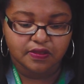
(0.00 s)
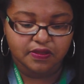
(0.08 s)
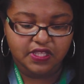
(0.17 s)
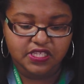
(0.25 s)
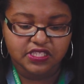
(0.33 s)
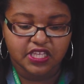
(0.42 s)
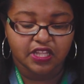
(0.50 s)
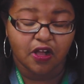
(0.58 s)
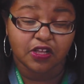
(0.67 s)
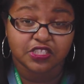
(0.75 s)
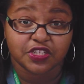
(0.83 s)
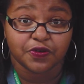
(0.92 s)
these can
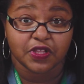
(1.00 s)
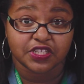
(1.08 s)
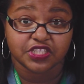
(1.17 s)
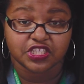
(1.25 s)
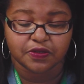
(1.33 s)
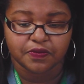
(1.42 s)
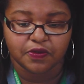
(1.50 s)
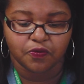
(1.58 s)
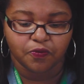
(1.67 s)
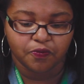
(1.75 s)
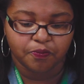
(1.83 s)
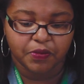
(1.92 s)
alter your relationship
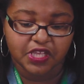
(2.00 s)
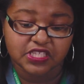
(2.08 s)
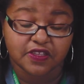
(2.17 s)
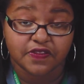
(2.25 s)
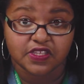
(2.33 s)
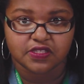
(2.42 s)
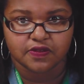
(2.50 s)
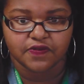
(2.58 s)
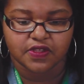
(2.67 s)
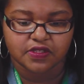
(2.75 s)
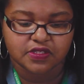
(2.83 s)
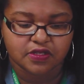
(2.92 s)
because of these
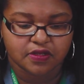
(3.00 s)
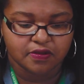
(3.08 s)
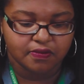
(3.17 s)
events.